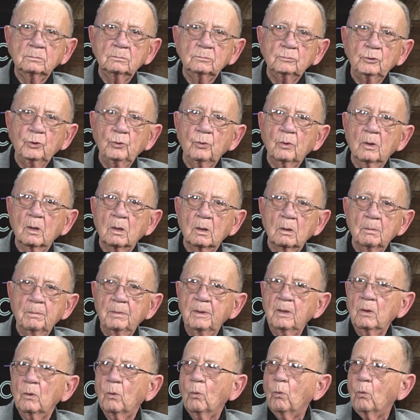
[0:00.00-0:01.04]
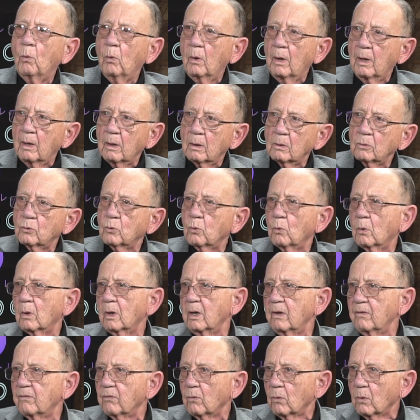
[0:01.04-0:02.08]
You got to be aware
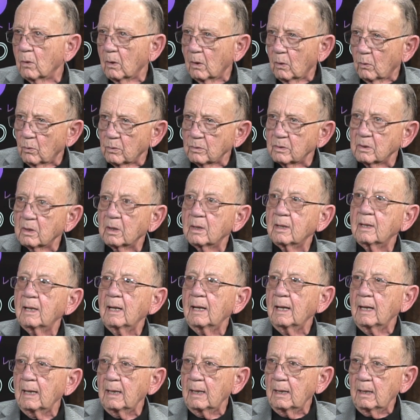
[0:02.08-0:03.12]
24 hours a day.